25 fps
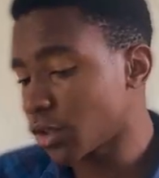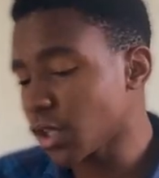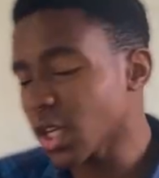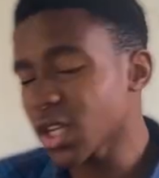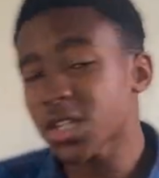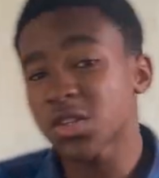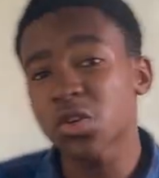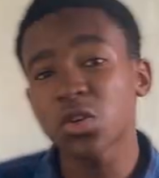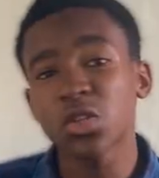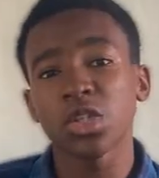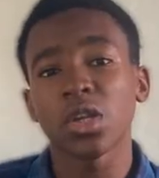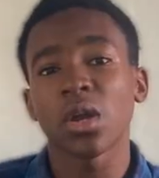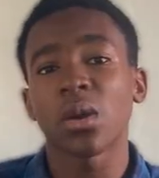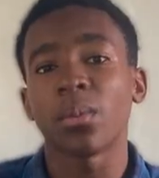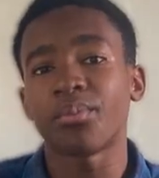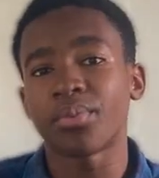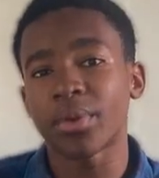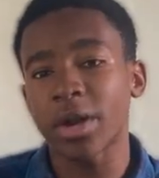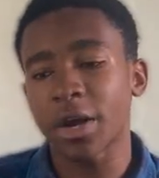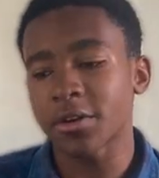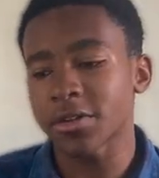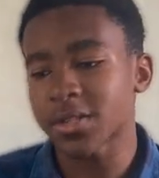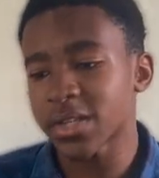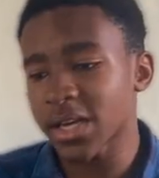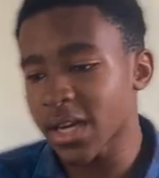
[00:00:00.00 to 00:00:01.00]
Just go to your
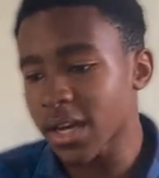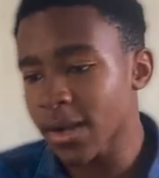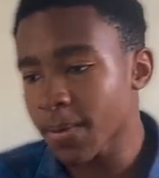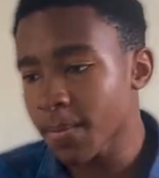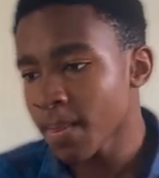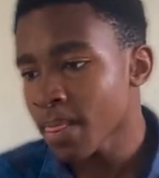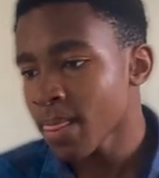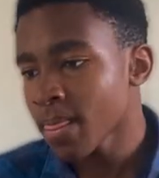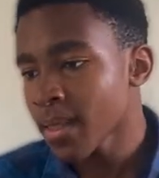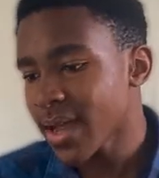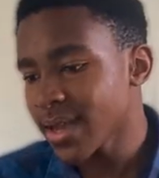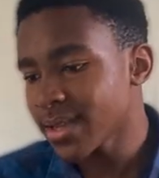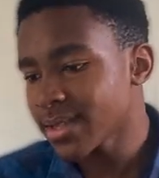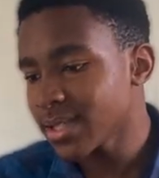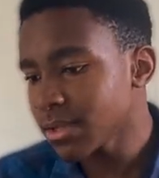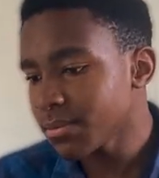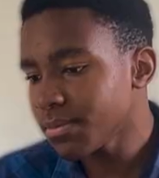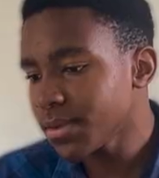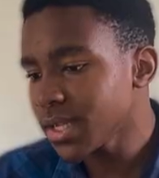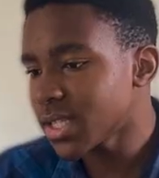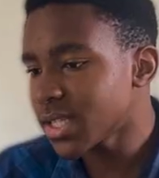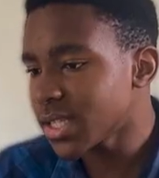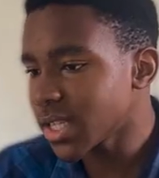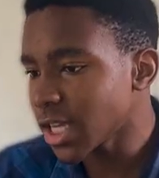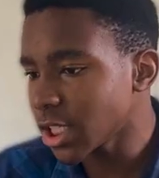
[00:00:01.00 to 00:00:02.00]
browser and
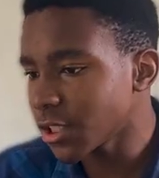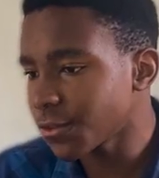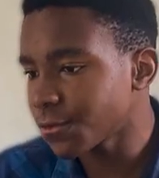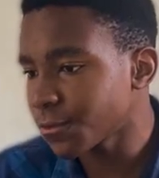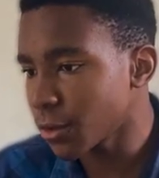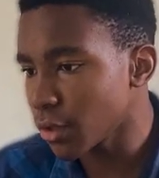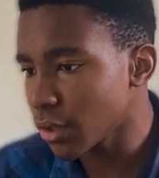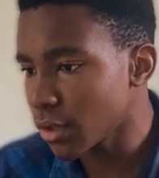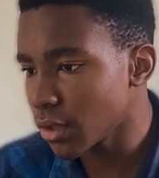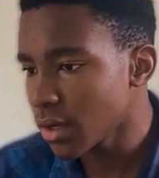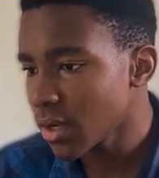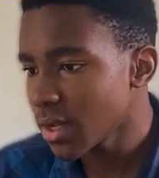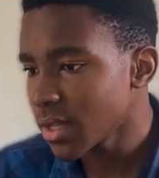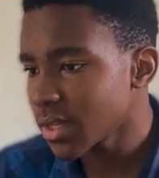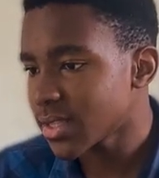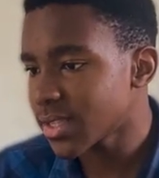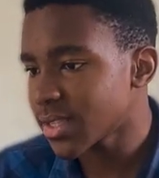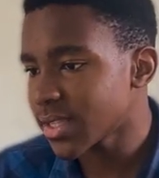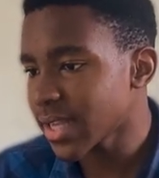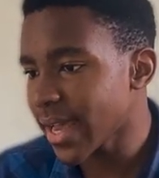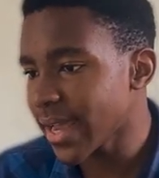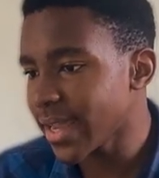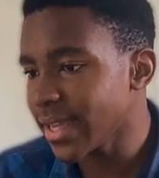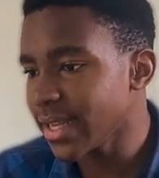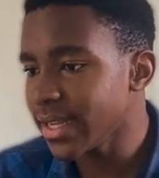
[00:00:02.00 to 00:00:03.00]
simply search for
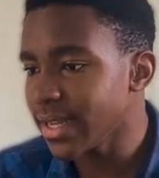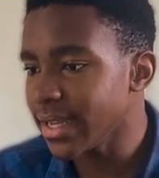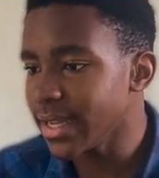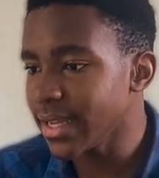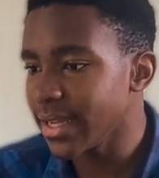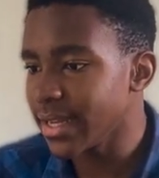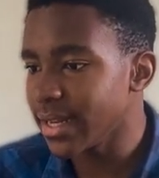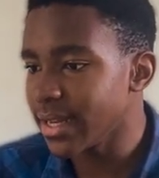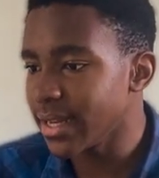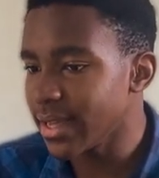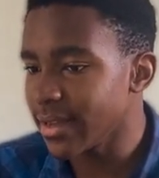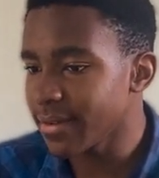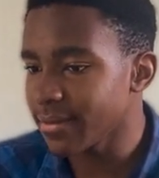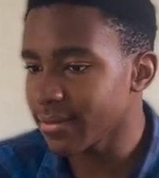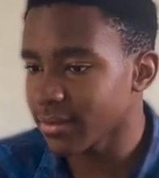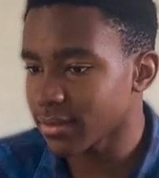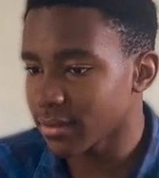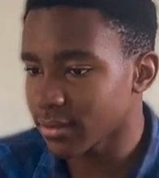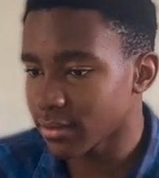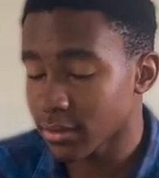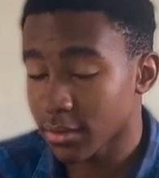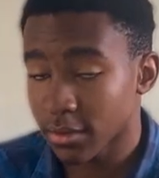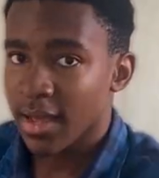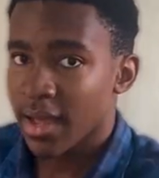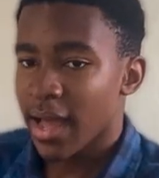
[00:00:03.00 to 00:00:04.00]
Tiny
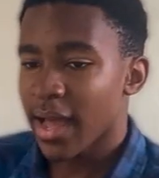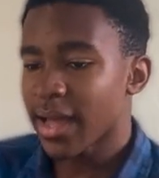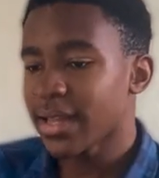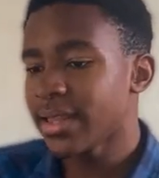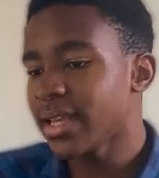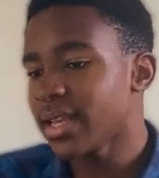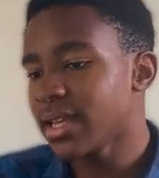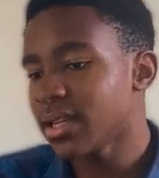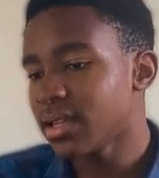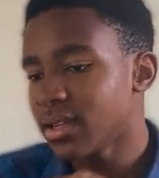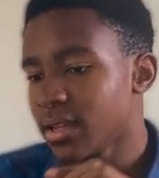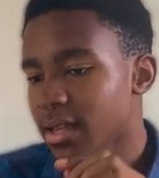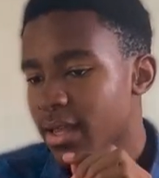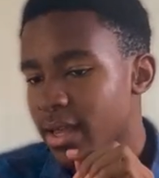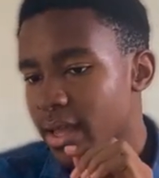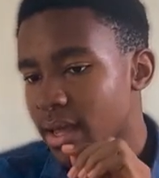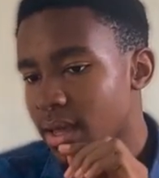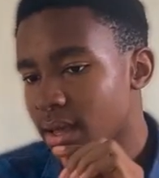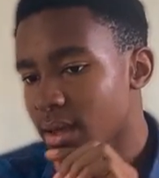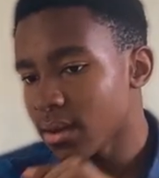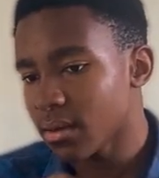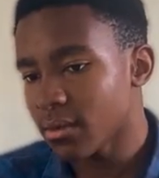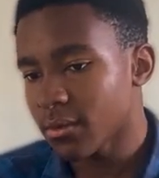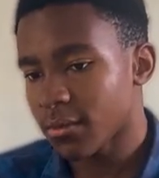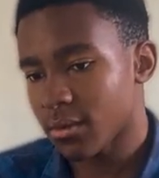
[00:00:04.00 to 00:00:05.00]
11, and then
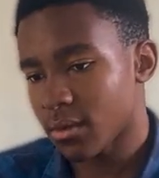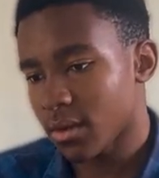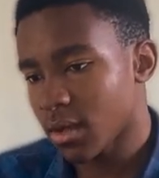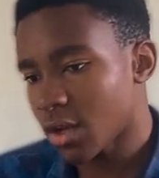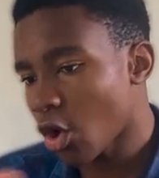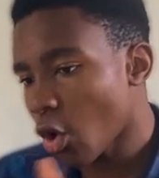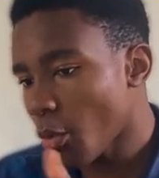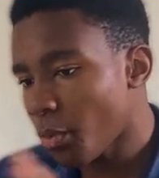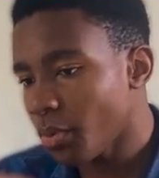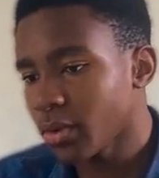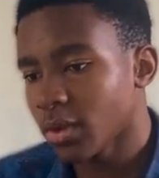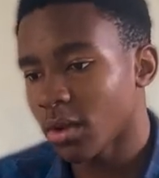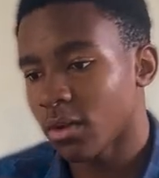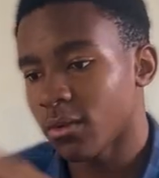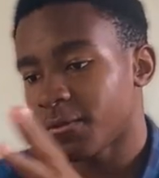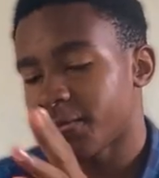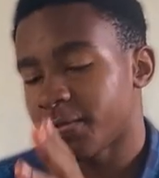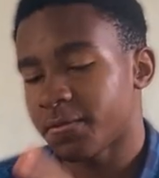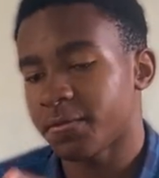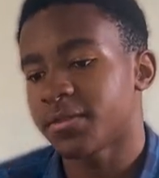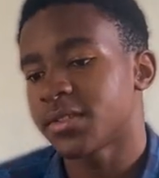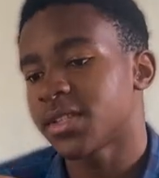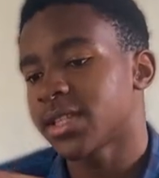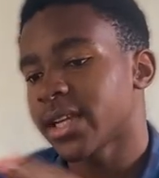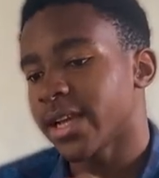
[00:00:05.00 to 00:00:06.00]
a couple of
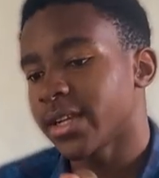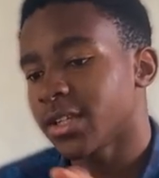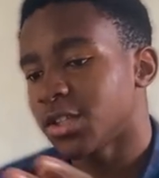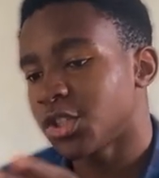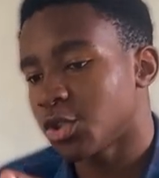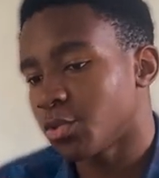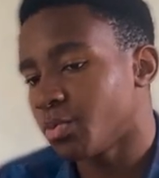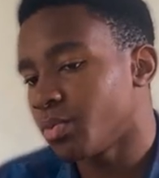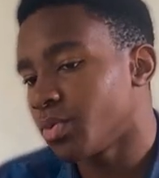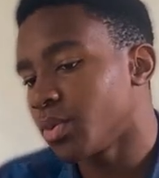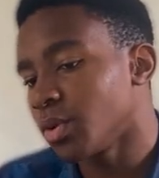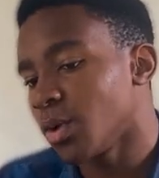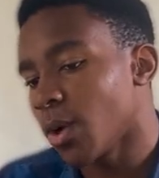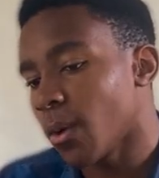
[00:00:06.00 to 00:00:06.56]
sites should pull